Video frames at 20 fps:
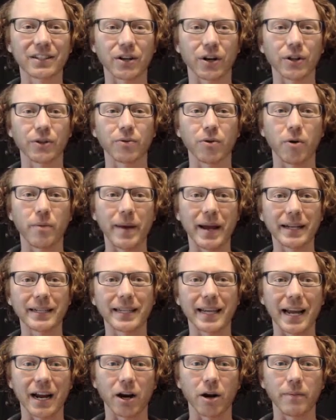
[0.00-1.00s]
called the
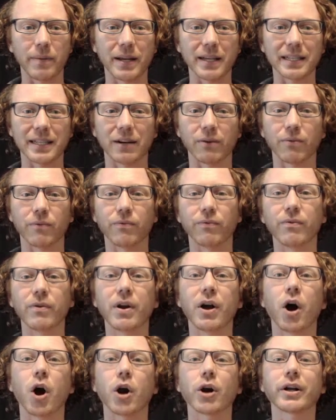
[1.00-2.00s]
Romantic Era because it
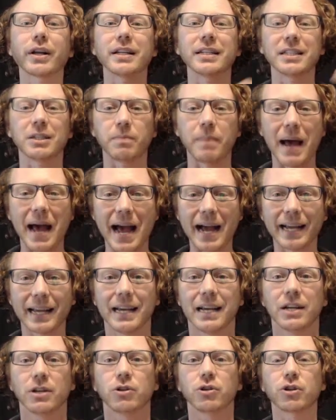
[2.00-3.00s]
harkens back
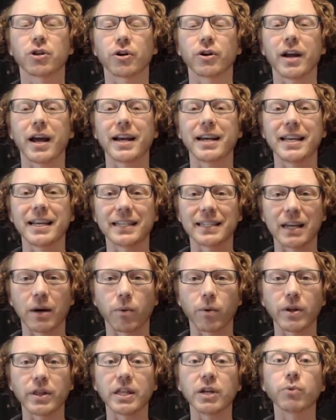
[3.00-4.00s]
to certain ideas
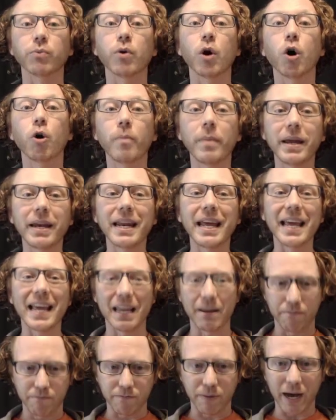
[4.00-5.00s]
that were in the Roman
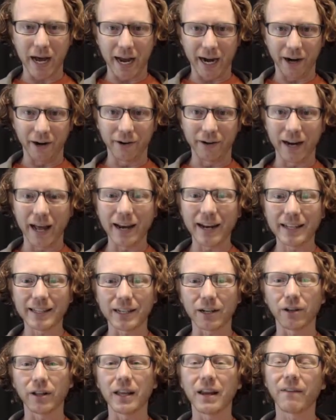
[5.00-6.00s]
Empire, not
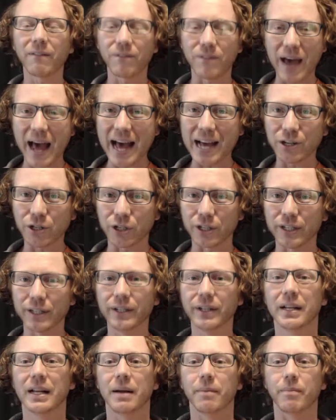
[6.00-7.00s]
necessarily in
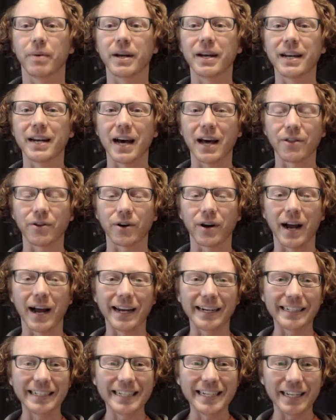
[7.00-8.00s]
fashion, but in other
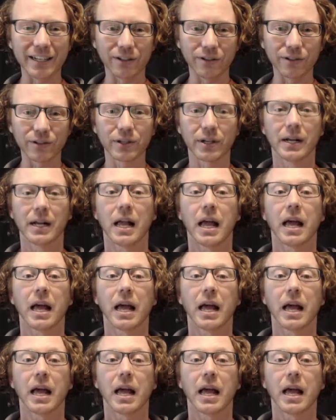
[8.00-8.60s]
ideals.